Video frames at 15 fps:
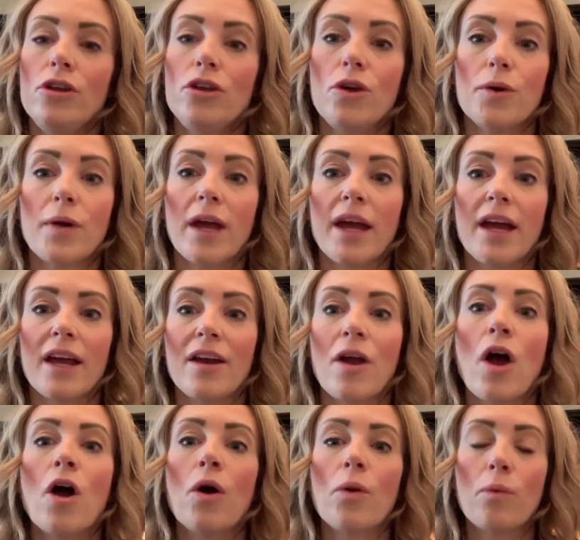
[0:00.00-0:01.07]
you
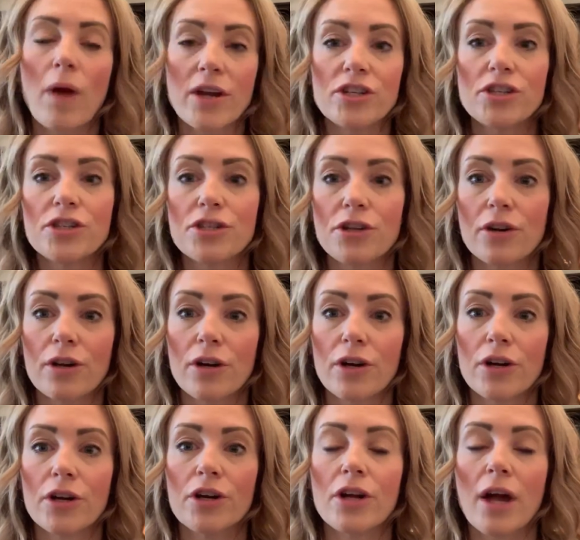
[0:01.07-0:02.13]
can
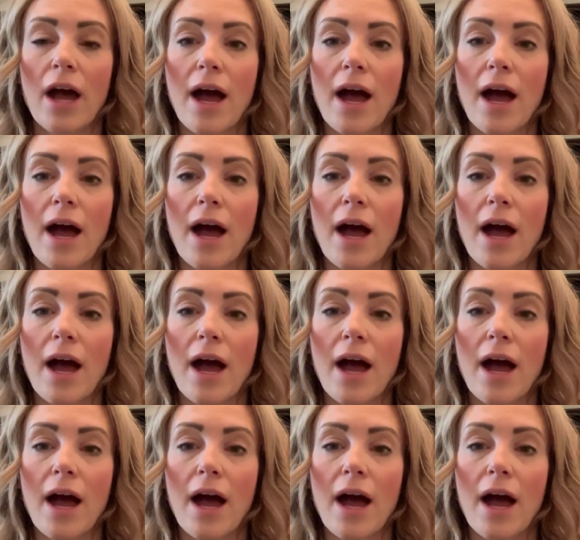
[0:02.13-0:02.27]
register